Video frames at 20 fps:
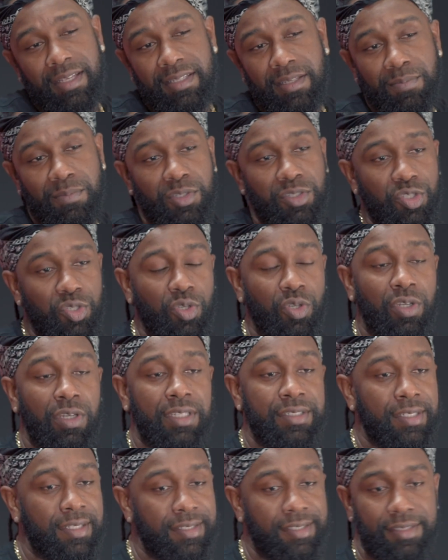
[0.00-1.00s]
And as I mature,
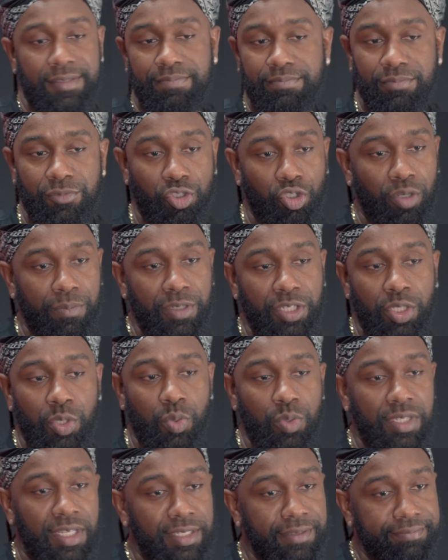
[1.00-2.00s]
I just dropped the
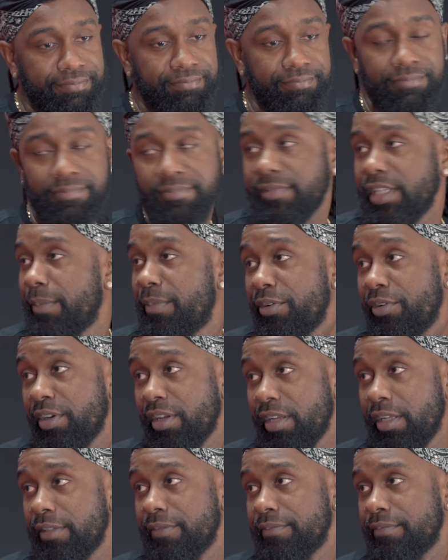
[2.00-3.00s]
youth and kept
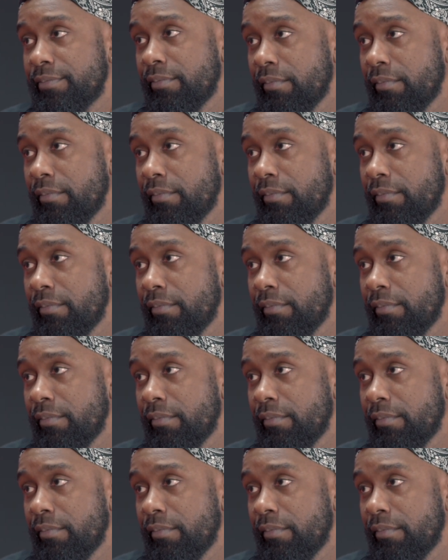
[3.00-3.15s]
Lyrical.